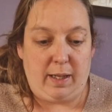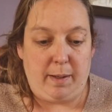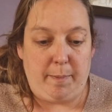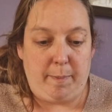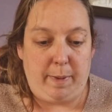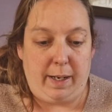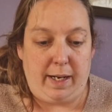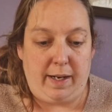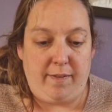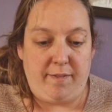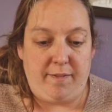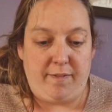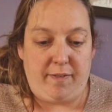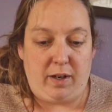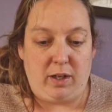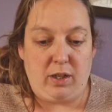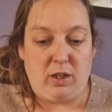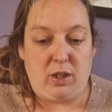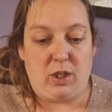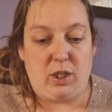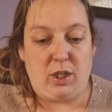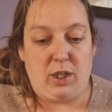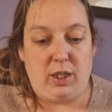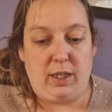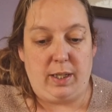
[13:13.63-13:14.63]
the main
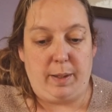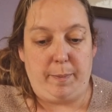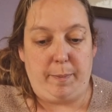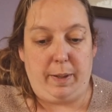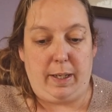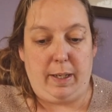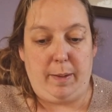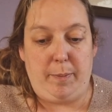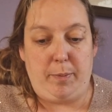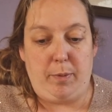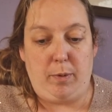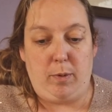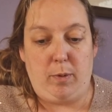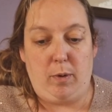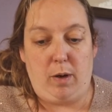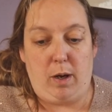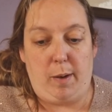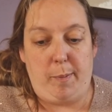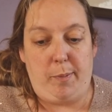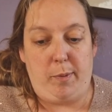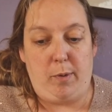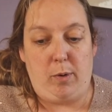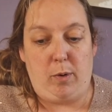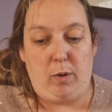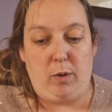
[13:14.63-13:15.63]
function that people are
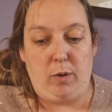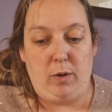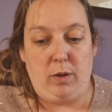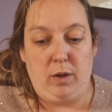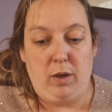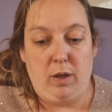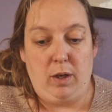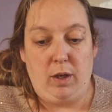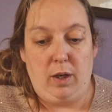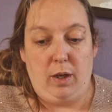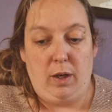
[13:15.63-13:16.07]
born